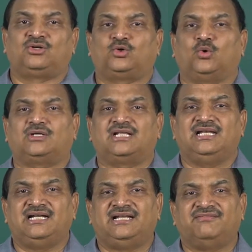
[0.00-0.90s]

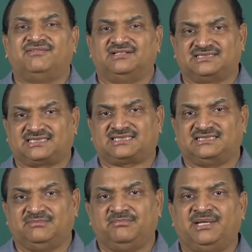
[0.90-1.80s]
totally diverse
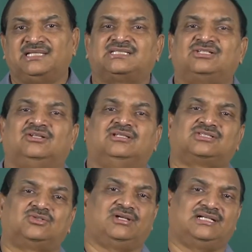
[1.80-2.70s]
based on the
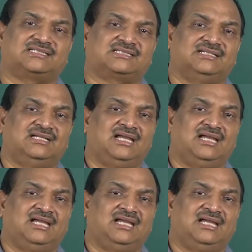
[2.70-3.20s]
students,